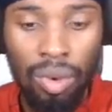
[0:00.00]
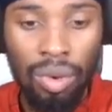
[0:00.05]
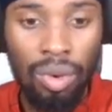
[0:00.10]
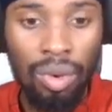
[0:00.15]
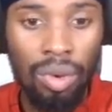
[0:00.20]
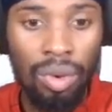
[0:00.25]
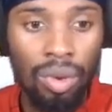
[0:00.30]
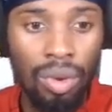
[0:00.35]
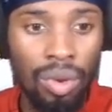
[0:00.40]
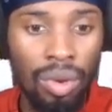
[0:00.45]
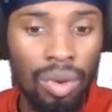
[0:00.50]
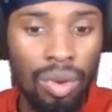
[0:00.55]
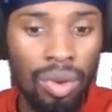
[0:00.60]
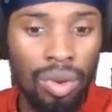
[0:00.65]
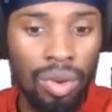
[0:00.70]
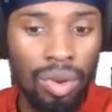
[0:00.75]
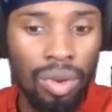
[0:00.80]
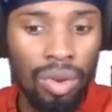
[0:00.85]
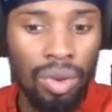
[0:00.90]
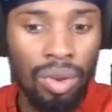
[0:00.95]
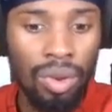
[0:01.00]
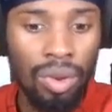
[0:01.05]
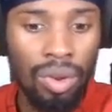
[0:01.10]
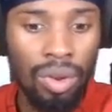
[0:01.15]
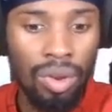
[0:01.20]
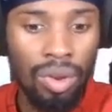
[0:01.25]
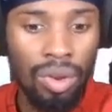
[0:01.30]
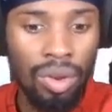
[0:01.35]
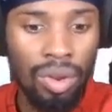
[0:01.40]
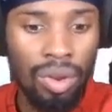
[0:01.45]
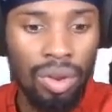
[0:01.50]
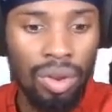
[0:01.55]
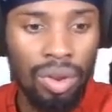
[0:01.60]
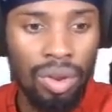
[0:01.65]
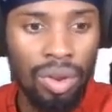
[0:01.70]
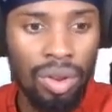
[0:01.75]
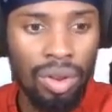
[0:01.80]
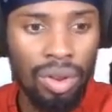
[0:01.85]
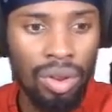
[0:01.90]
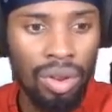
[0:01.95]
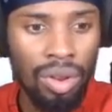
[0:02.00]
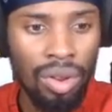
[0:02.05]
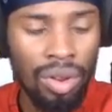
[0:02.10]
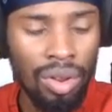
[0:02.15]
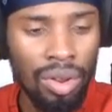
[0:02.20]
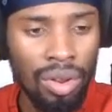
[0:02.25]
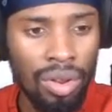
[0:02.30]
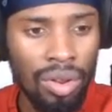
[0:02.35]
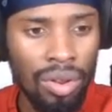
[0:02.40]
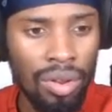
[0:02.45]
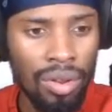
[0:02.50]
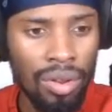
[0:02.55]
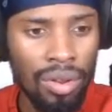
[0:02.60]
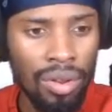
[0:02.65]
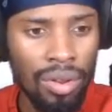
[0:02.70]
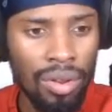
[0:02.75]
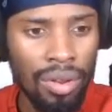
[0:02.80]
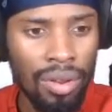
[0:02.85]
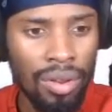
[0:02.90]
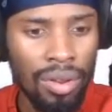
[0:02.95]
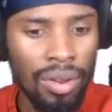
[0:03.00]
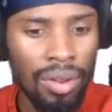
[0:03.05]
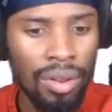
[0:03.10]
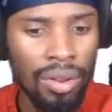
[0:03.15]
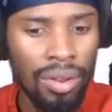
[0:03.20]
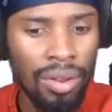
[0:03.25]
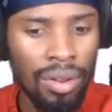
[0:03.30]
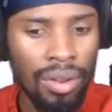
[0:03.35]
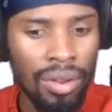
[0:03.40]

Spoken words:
This person isn't speaking.